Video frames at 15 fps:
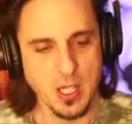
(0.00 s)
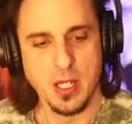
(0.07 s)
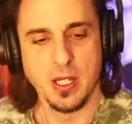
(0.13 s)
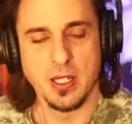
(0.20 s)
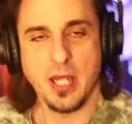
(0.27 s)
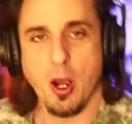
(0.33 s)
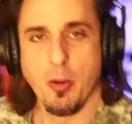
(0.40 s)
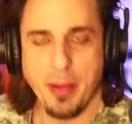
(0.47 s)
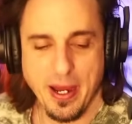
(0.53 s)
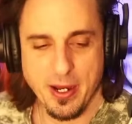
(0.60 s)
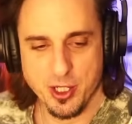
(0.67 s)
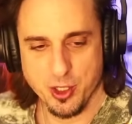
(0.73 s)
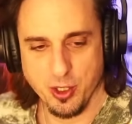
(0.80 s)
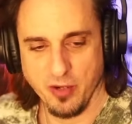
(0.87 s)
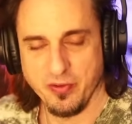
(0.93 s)
Yo,
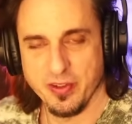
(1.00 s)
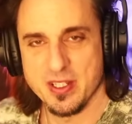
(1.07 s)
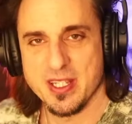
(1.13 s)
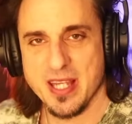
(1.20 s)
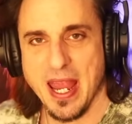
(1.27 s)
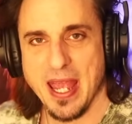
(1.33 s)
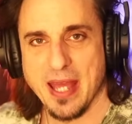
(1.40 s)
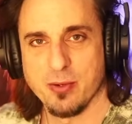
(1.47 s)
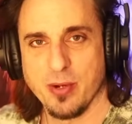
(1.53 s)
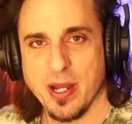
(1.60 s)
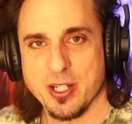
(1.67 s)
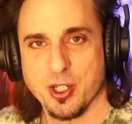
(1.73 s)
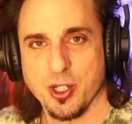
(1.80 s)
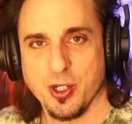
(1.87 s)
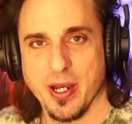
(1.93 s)
parish orphans and
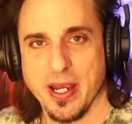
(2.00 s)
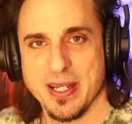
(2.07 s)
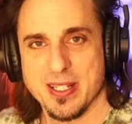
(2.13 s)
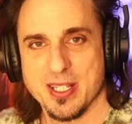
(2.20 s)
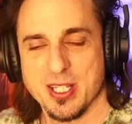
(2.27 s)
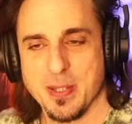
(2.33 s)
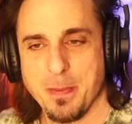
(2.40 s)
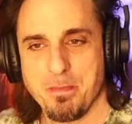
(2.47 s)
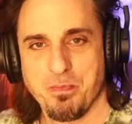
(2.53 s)
retrogrades.